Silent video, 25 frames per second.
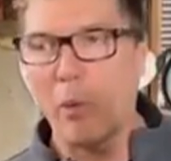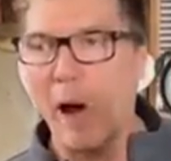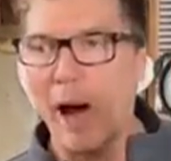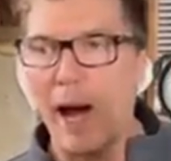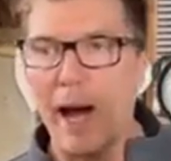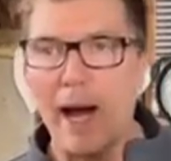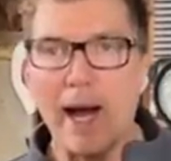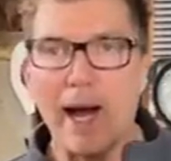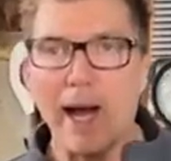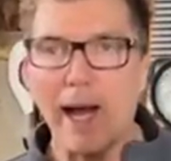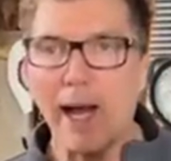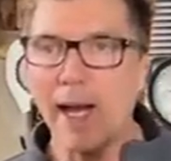
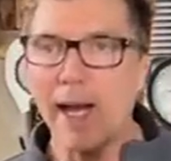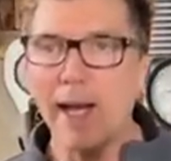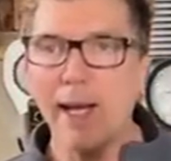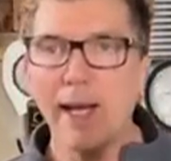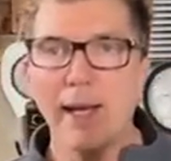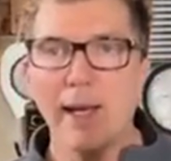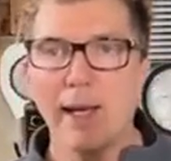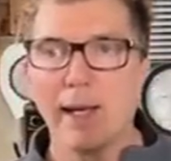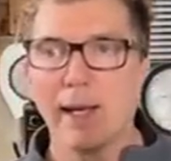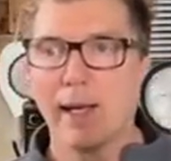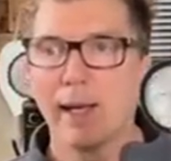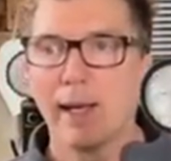
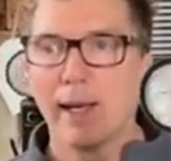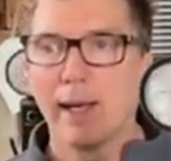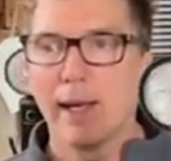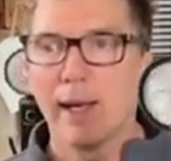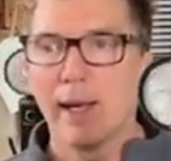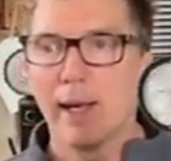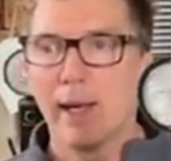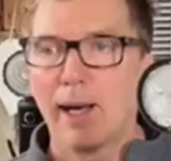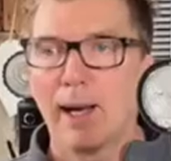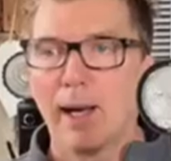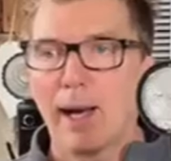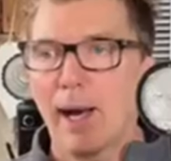Why?
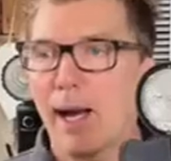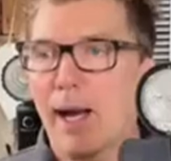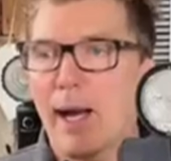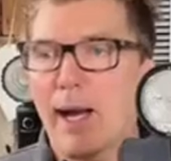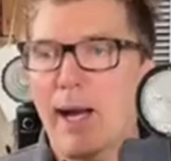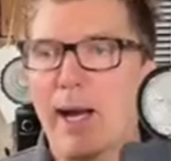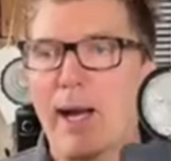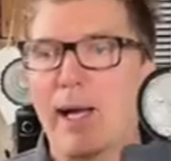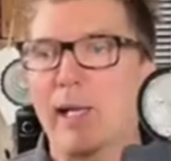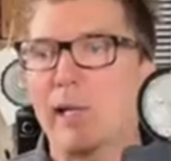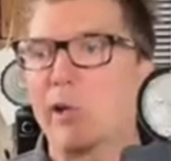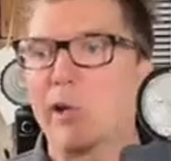
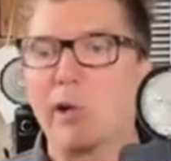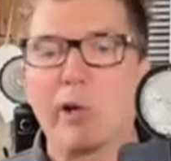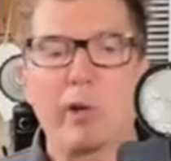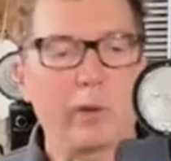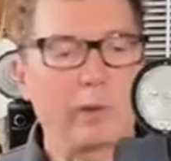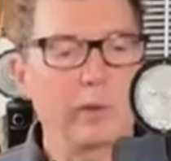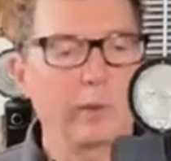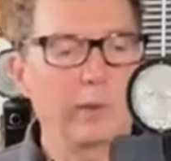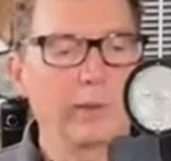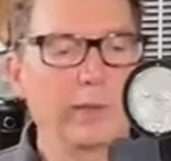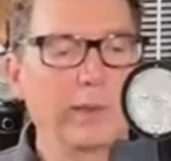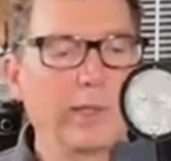I don't
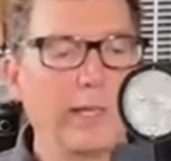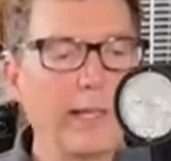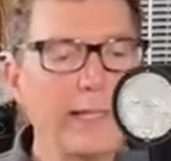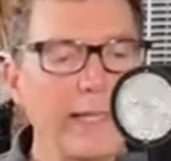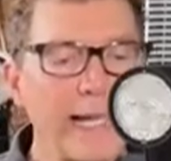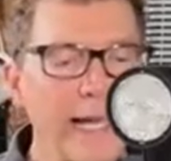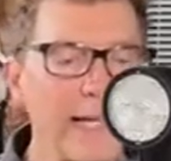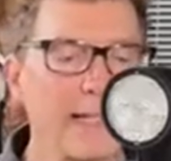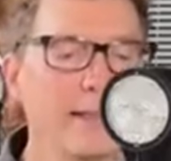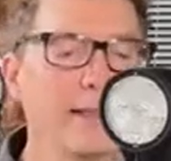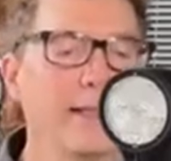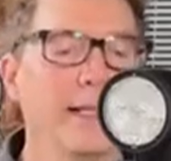know.
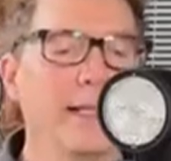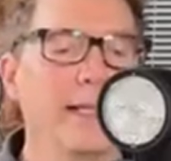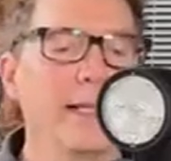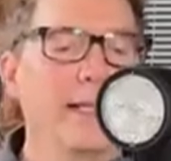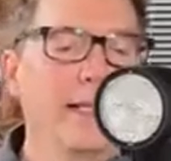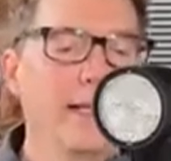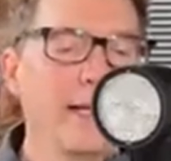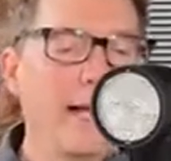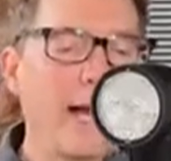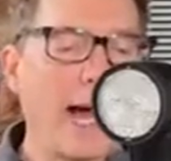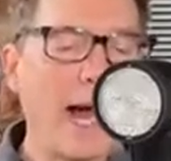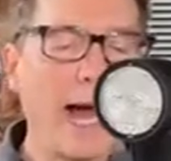Again,
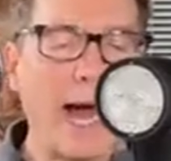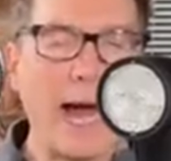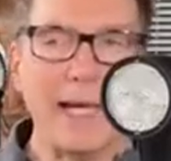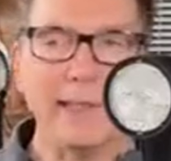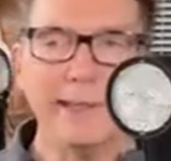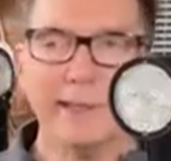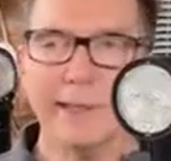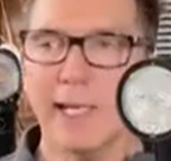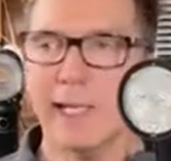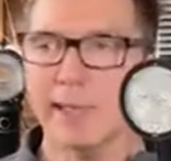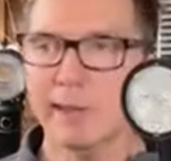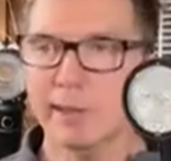
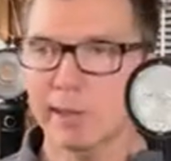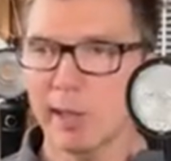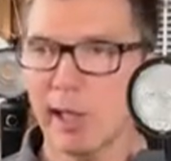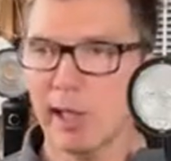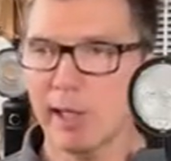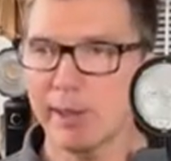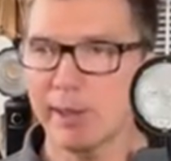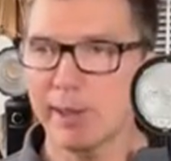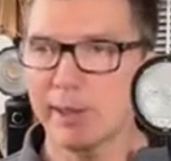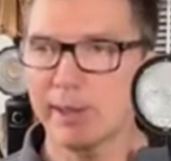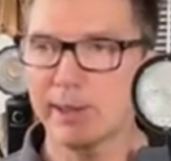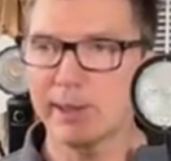I test
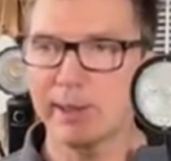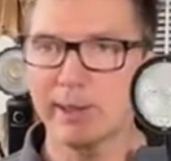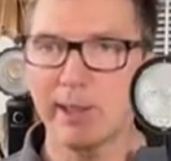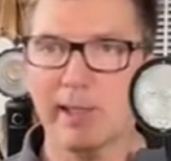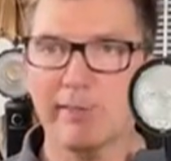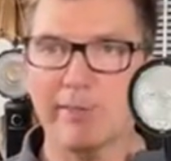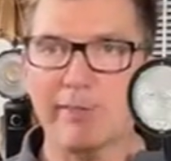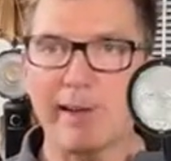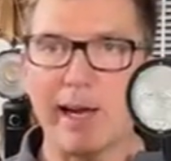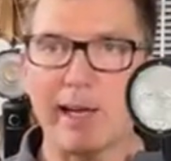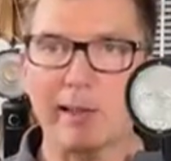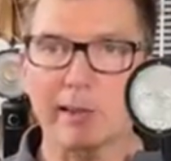all this
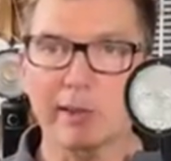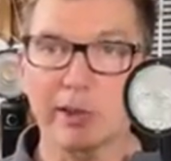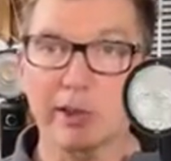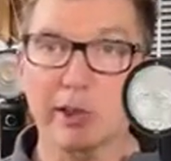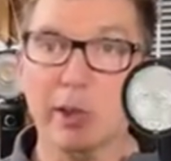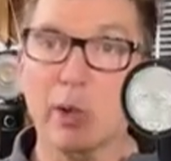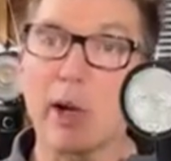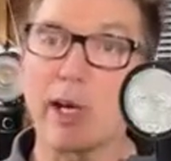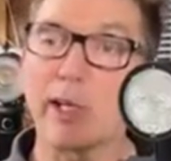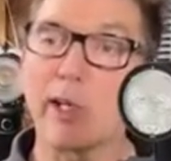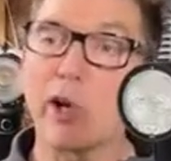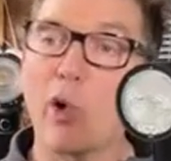stuff out
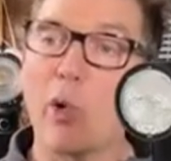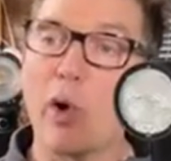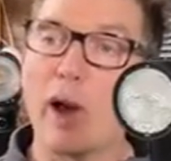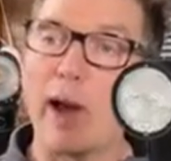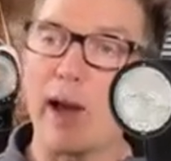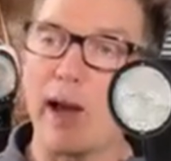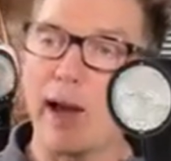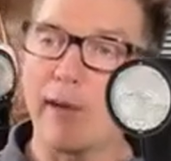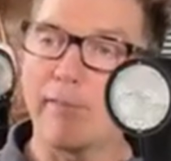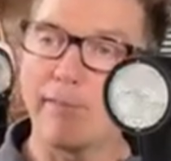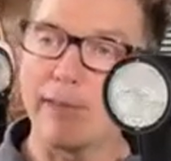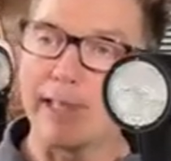so I
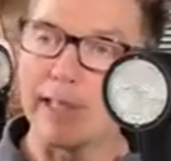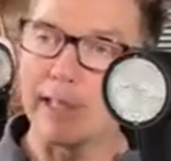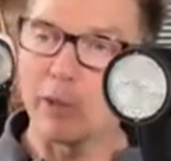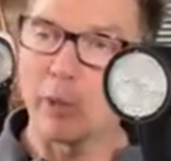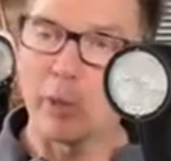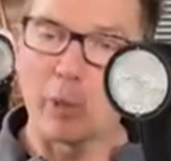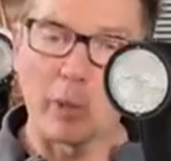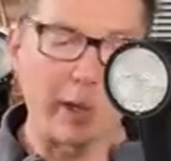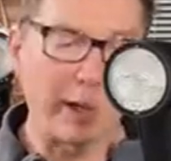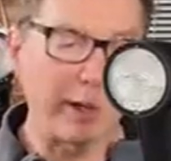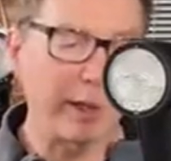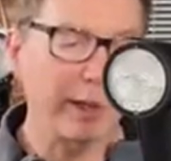know every
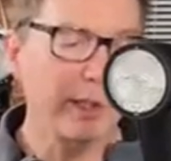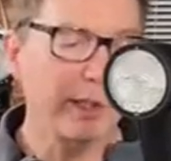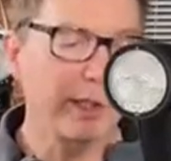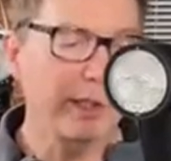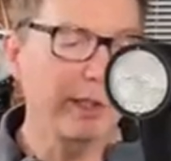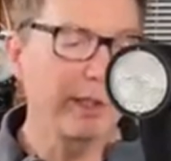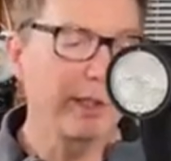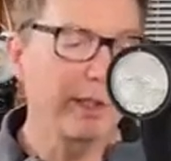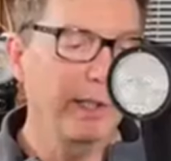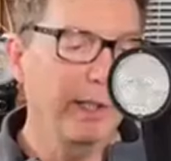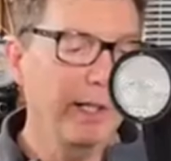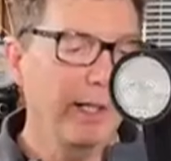
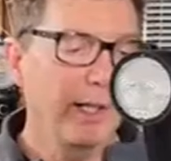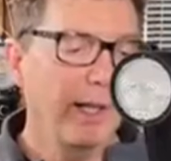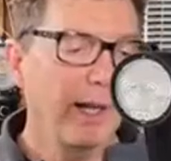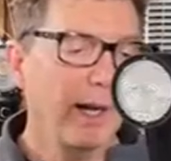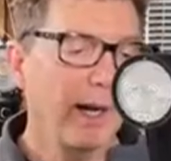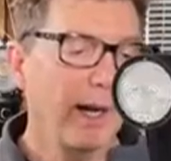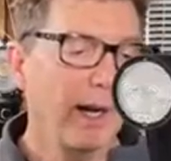quirk